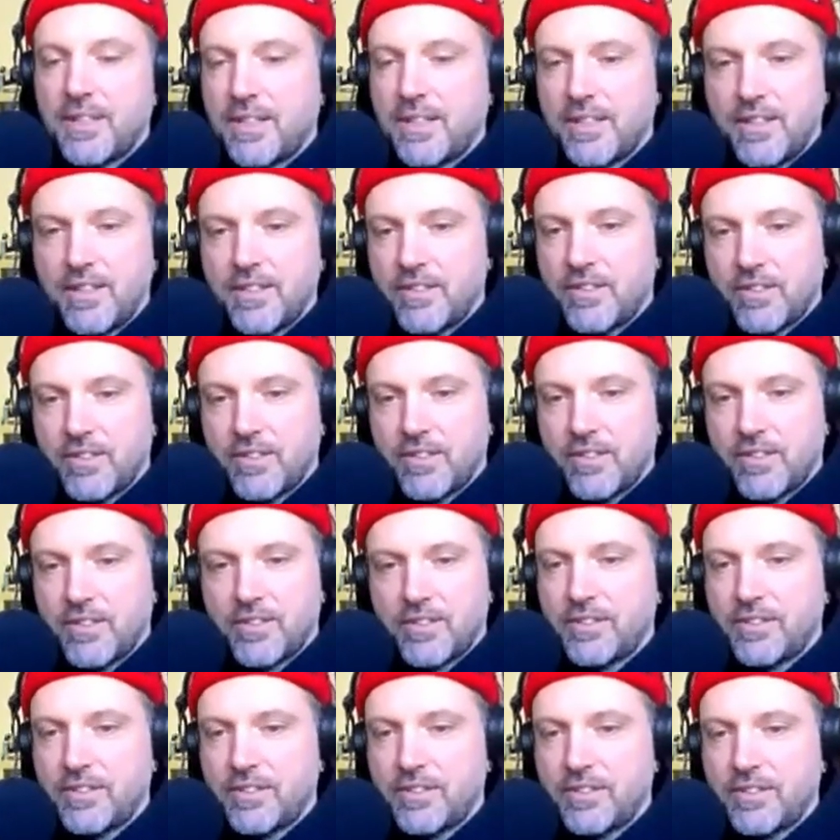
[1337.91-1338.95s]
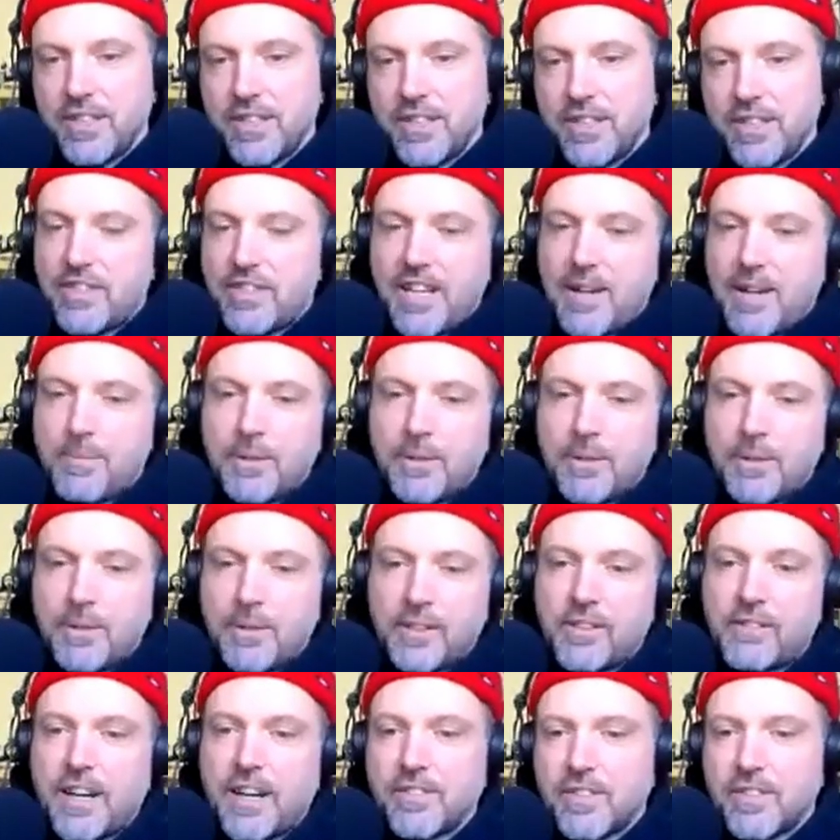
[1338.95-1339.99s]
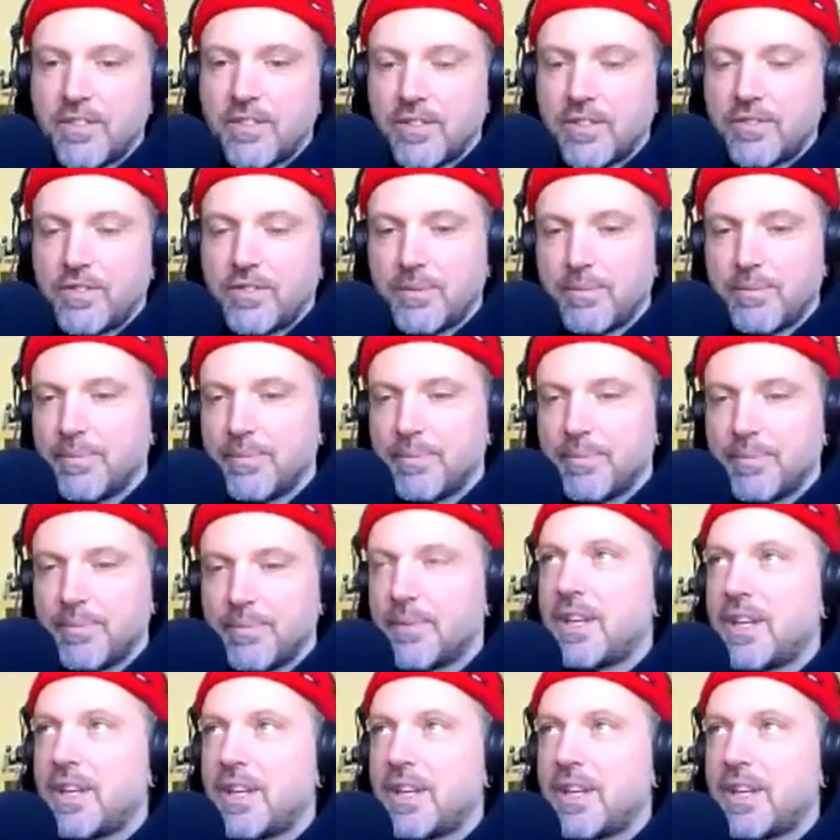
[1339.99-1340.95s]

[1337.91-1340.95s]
And there's conditions happening all around you, from